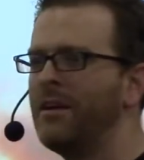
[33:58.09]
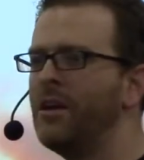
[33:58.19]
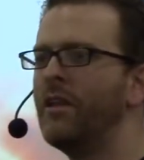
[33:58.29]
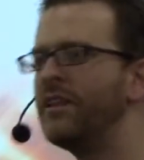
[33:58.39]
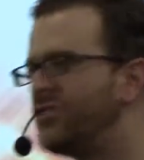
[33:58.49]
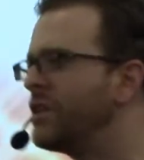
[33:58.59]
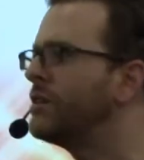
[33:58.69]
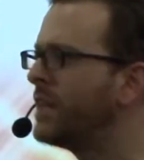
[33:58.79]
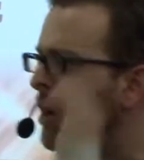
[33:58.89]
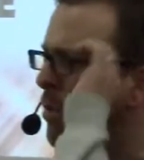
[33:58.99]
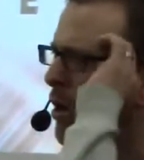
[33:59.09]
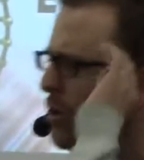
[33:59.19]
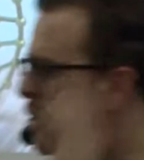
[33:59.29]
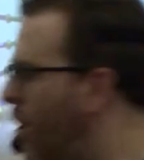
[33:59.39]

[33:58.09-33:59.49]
And then she could tell, well,